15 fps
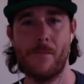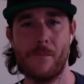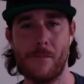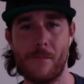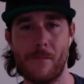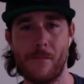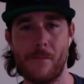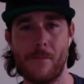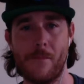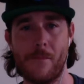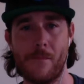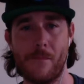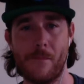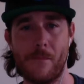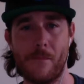
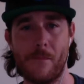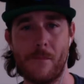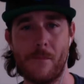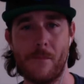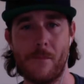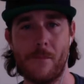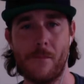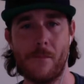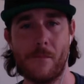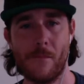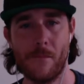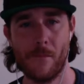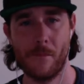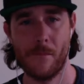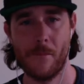
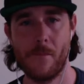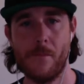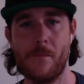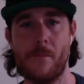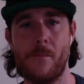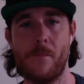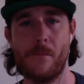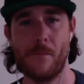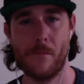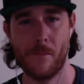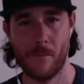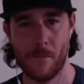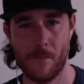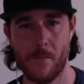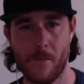
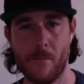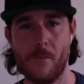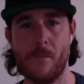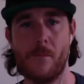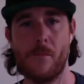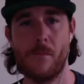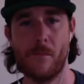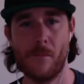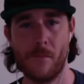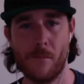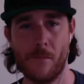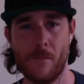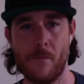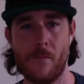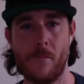
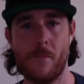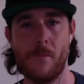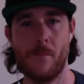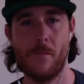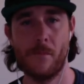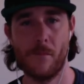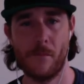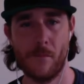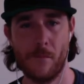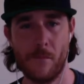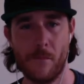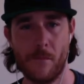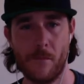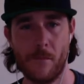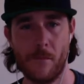
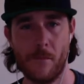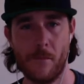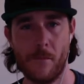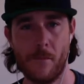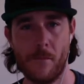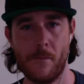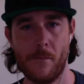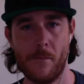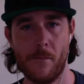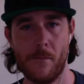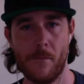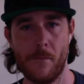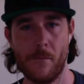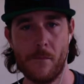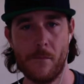
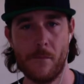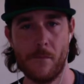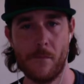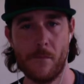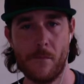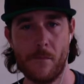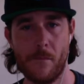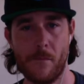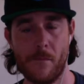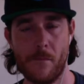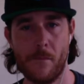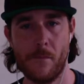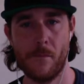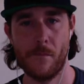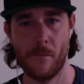
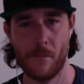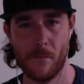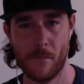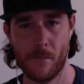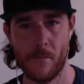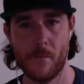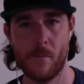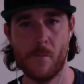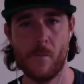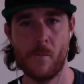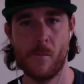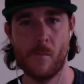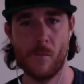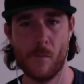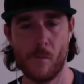
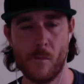This person isn't speaking.